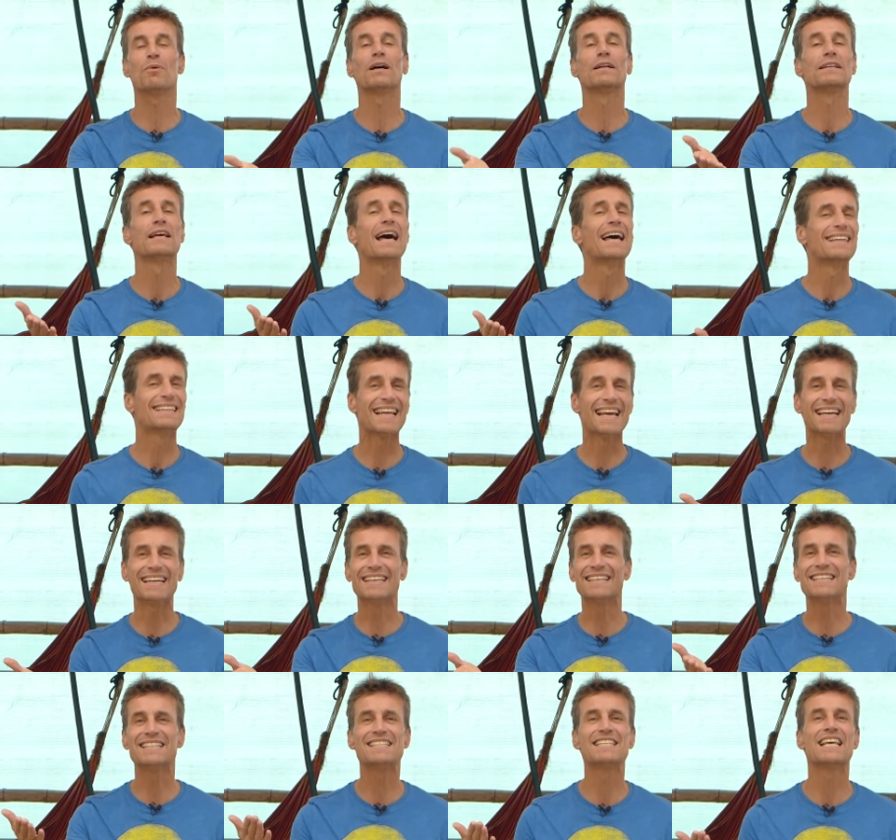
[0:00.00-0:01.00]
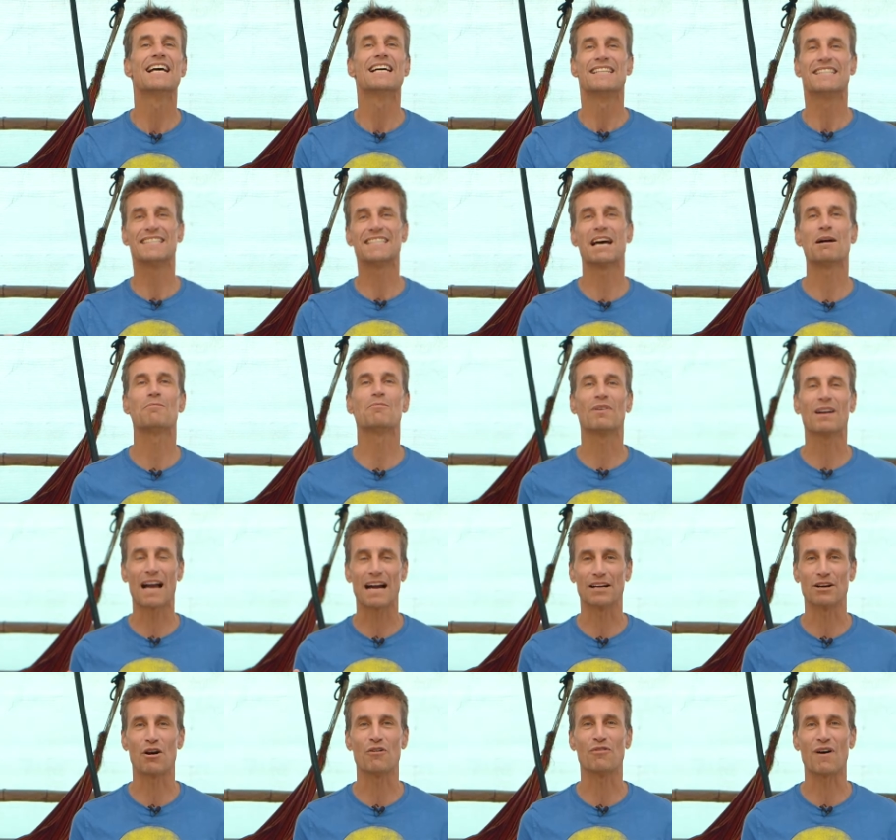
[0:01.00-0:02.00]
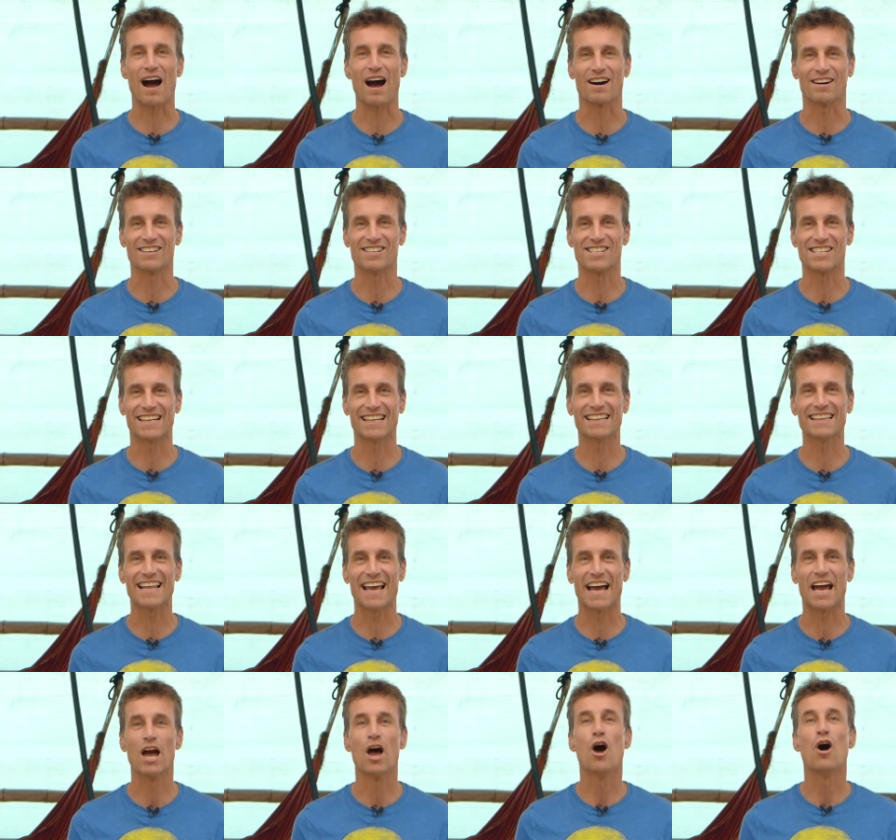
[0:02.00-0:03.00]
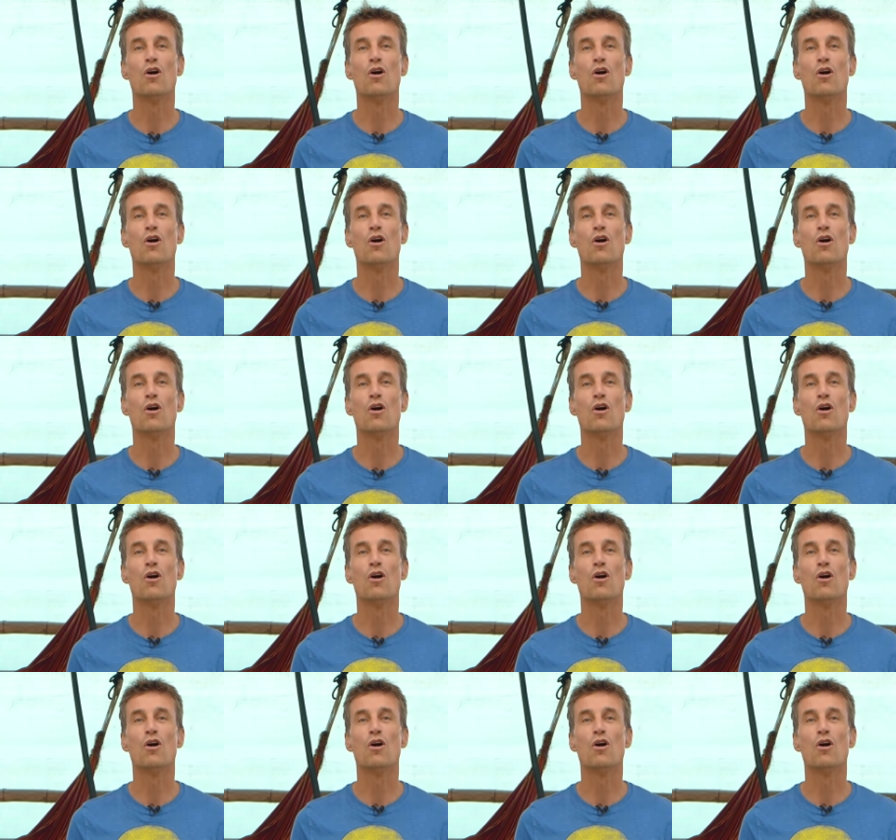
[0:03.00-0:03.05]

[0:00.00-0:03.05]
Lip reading: but there is some kind of arch in there.